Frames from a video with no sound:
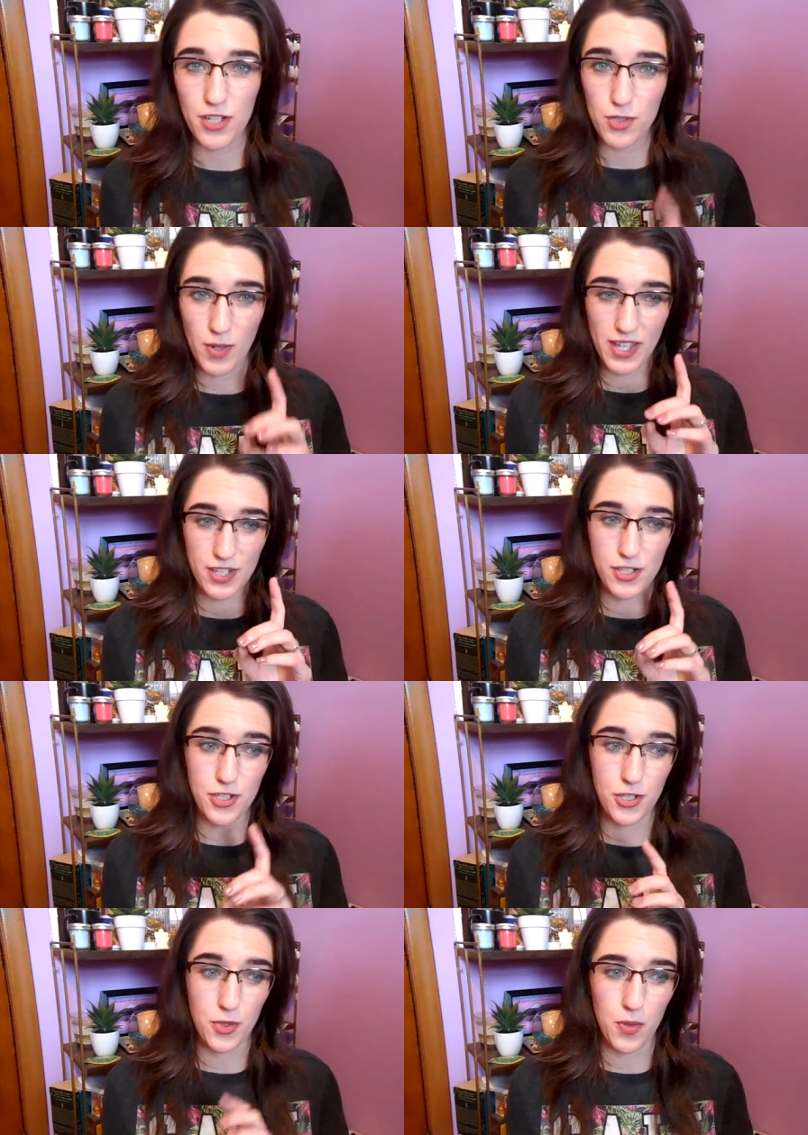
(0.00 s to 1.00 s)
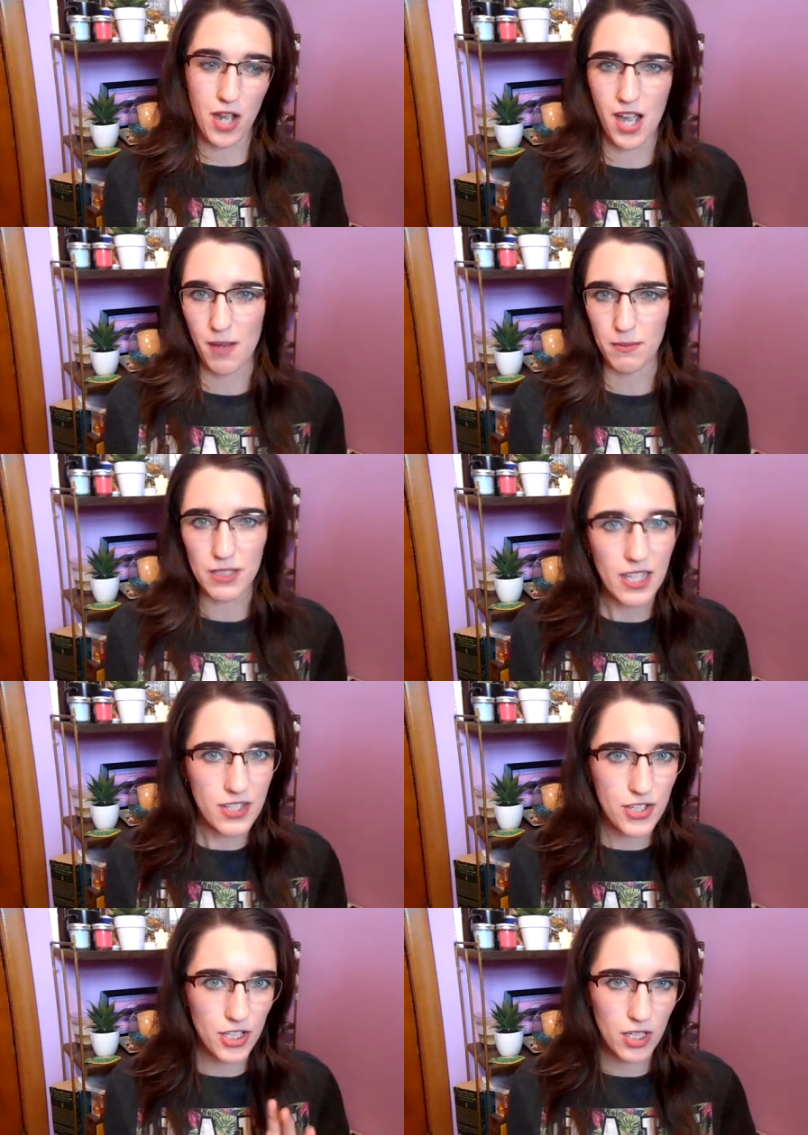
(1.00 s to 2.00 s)
So I like to do um,
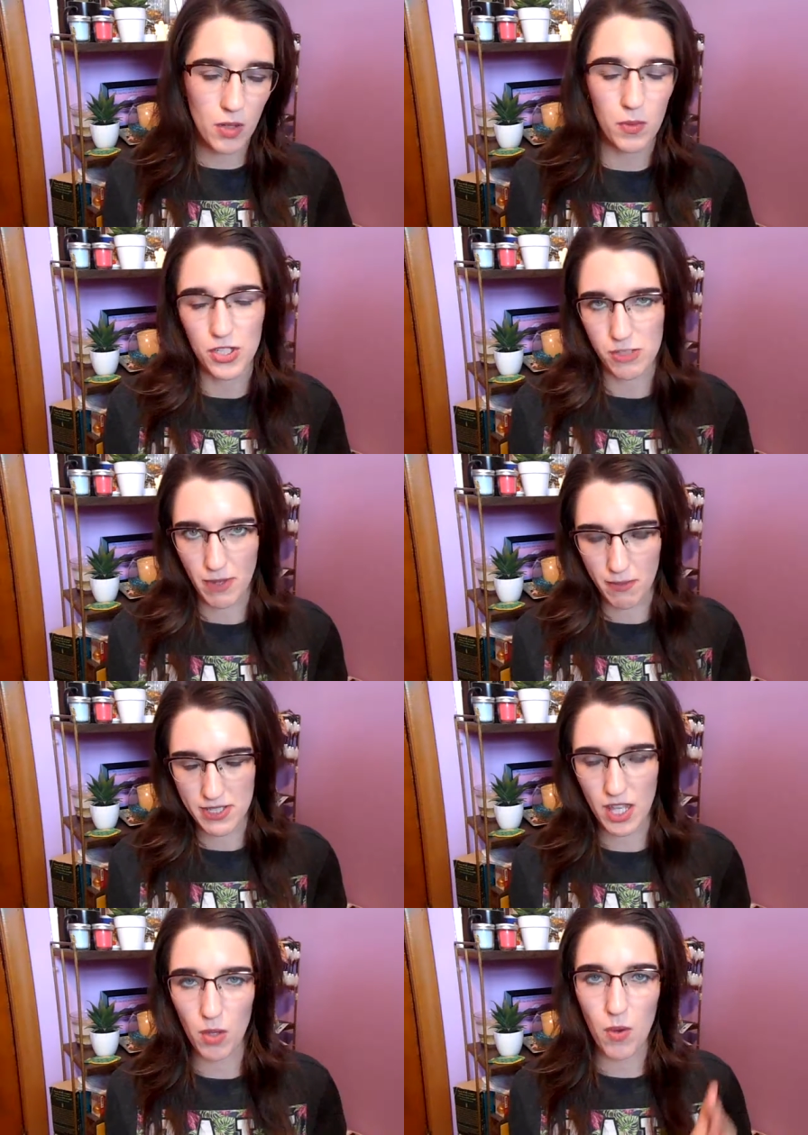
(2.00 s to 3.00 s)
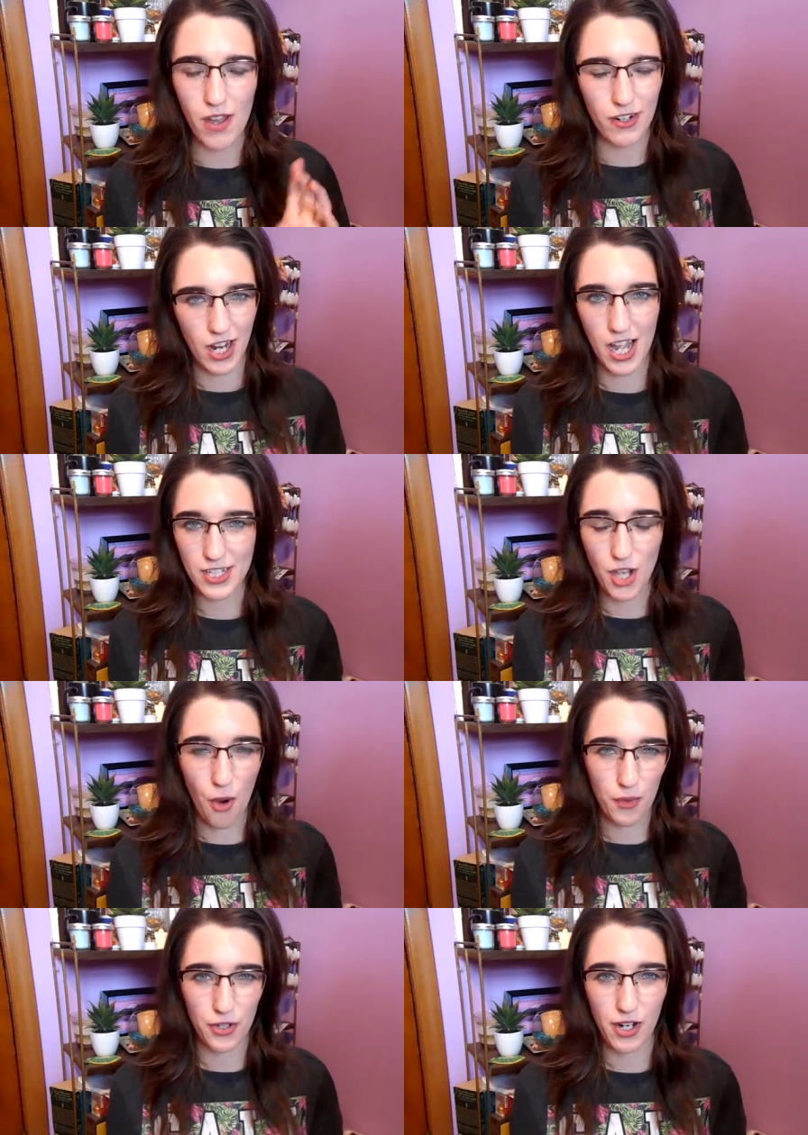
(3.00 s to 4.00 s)
cleanser, which is my micellar water, a
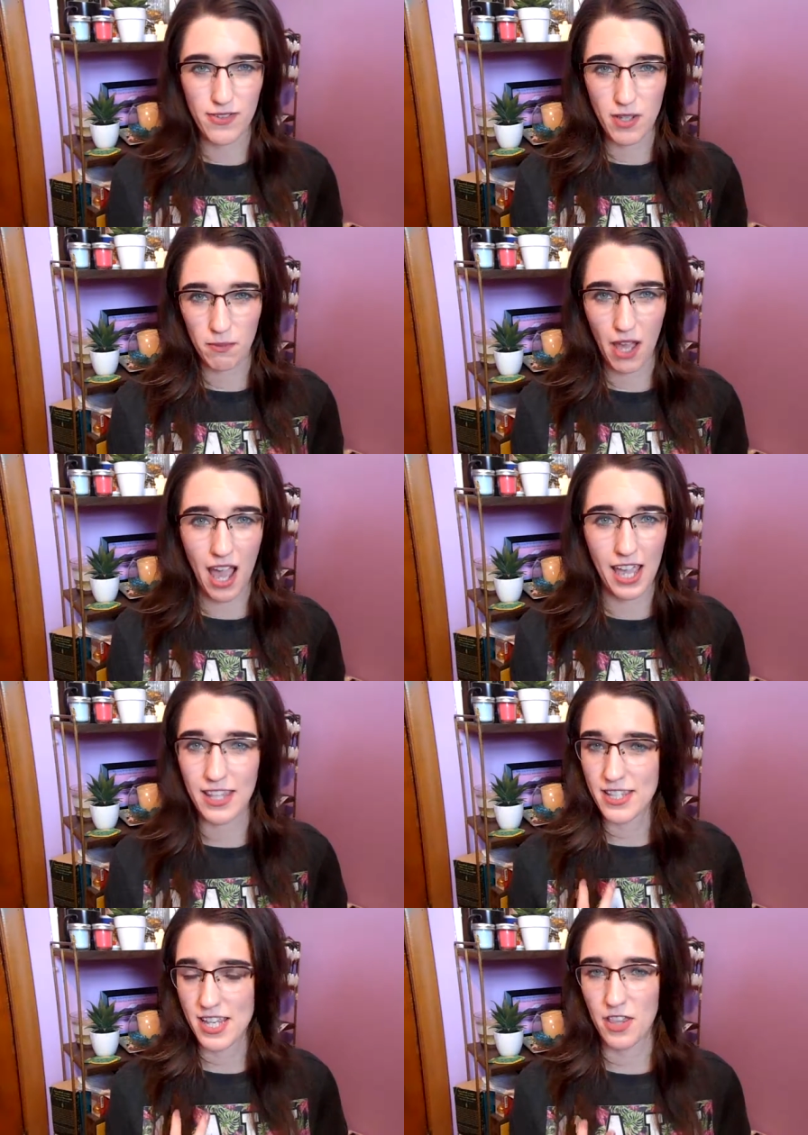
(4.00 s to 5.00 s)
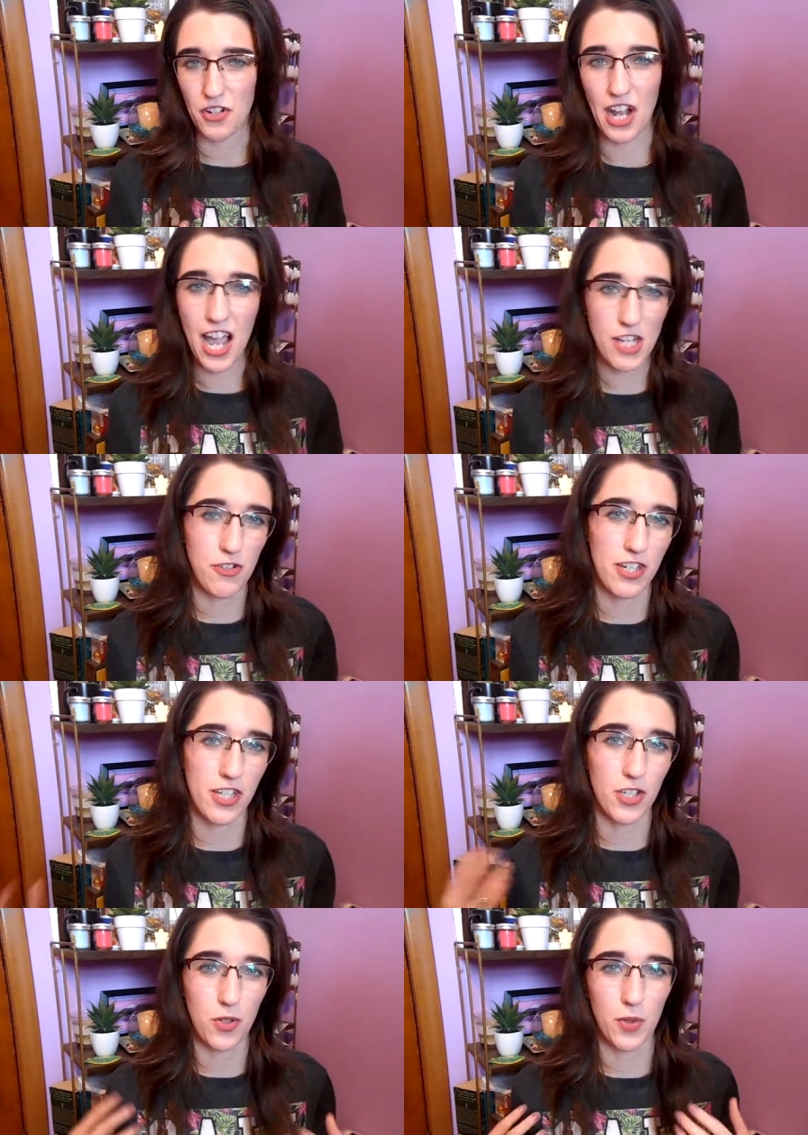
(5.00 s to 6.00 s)
toner of some kind, either
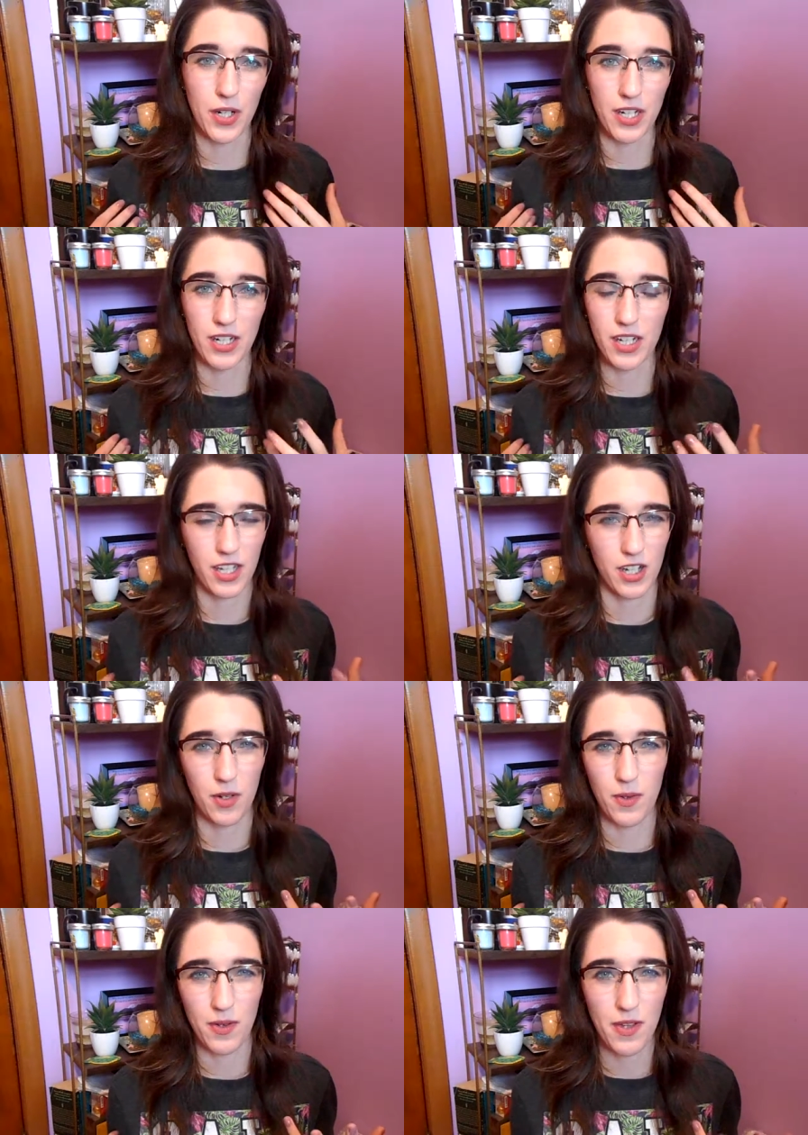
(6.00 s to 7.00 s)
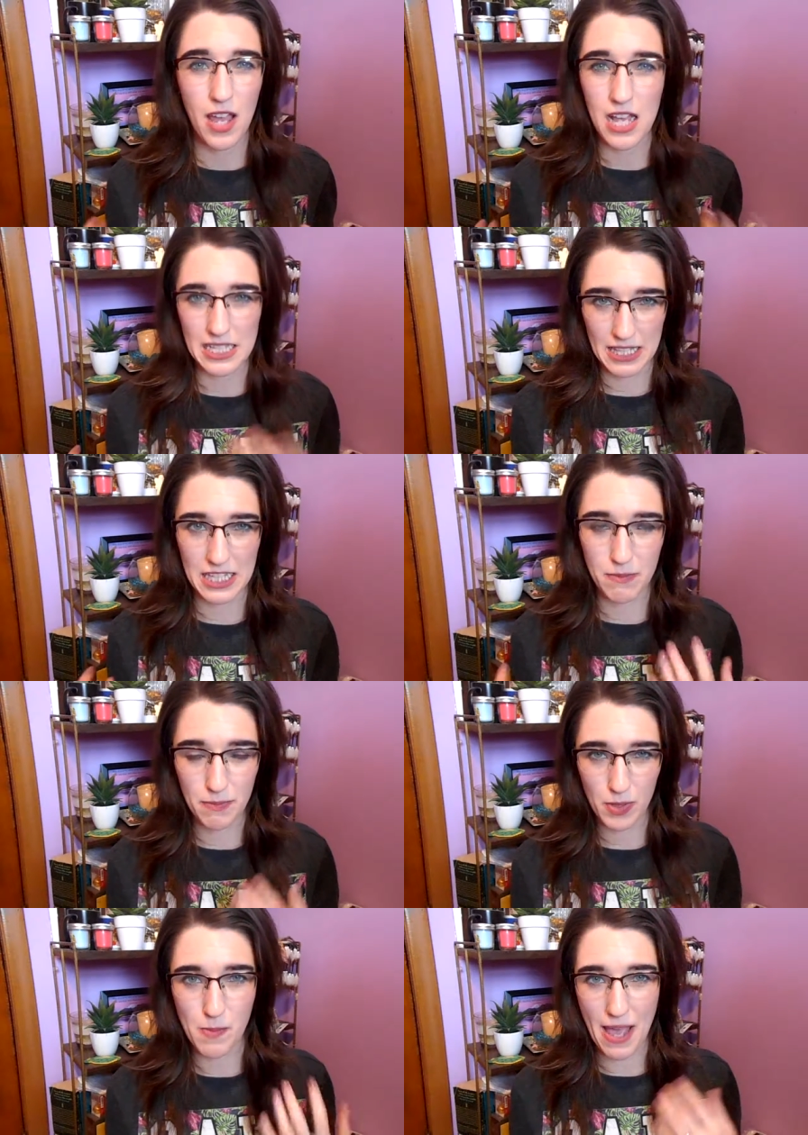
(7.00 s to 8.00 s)
hydrating or, you know, something to
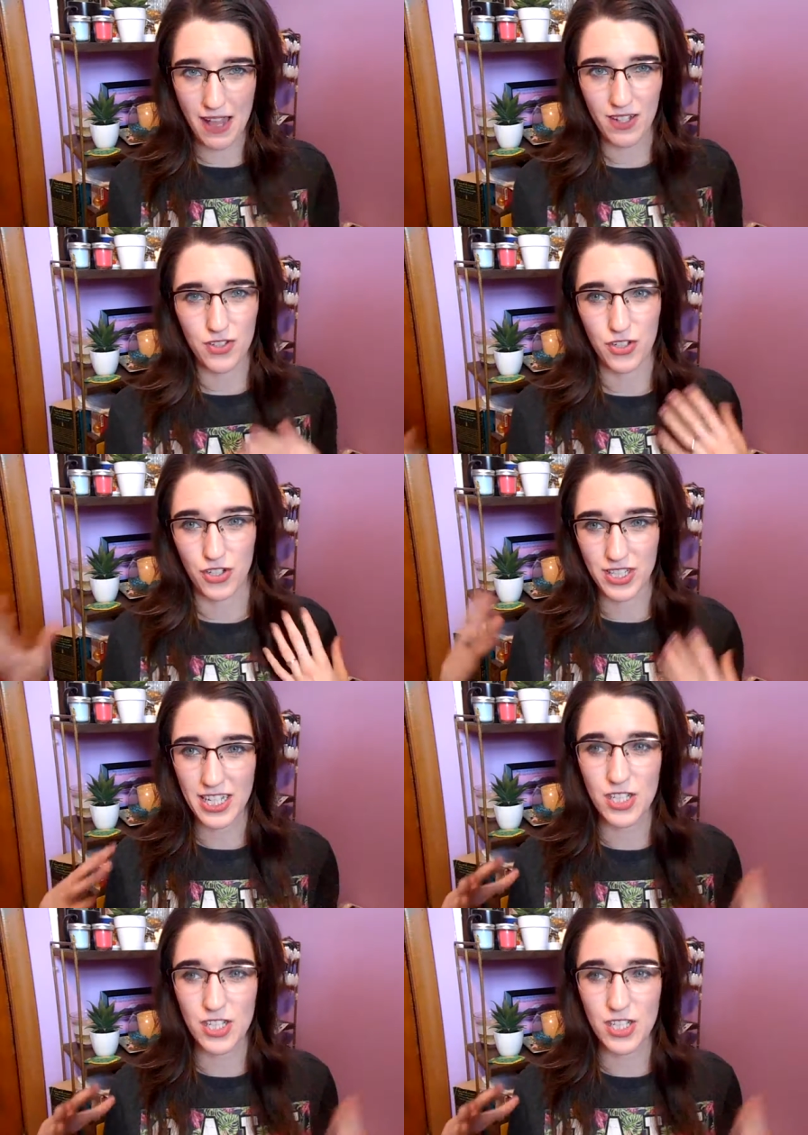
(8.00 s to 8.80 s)
rebalance your skin.